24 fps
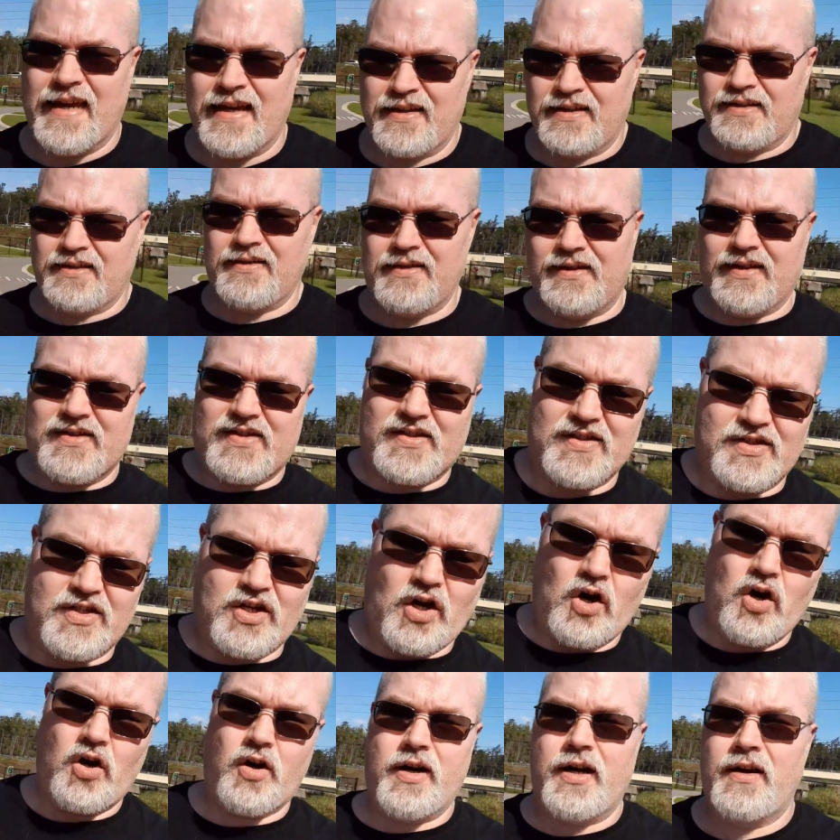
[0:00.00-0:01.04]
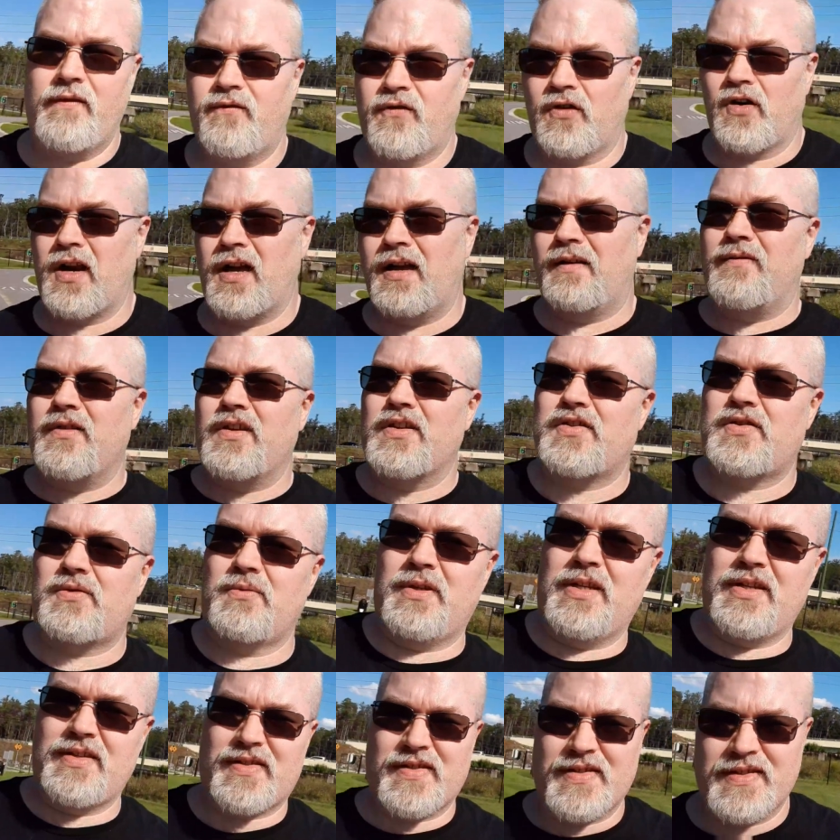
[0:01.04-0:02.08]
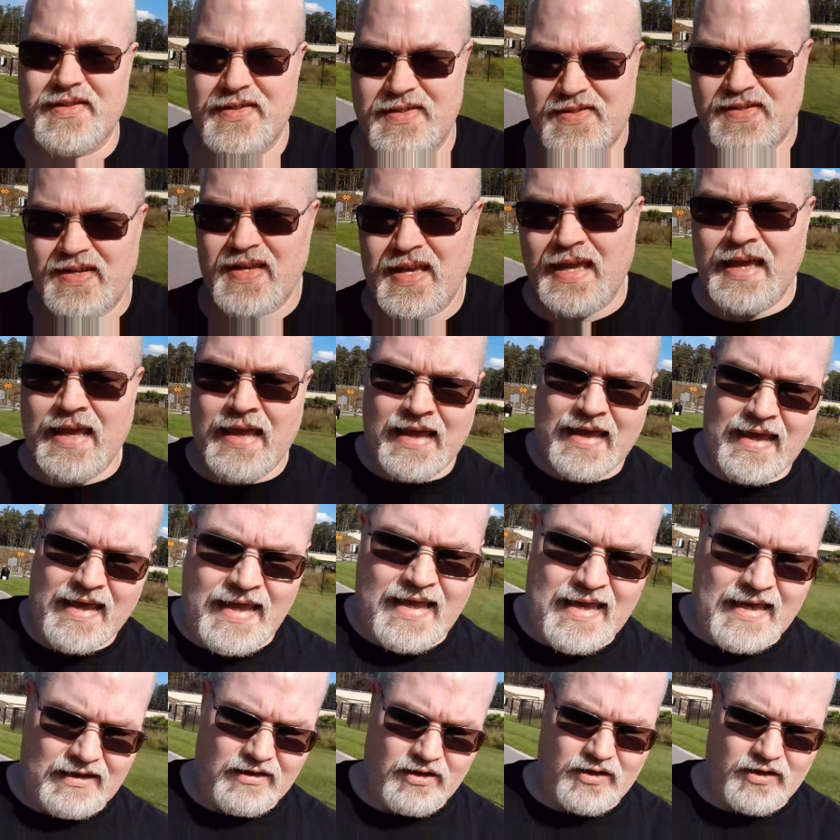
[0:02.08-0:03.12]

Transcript: and the Centauri for obvious reasons, and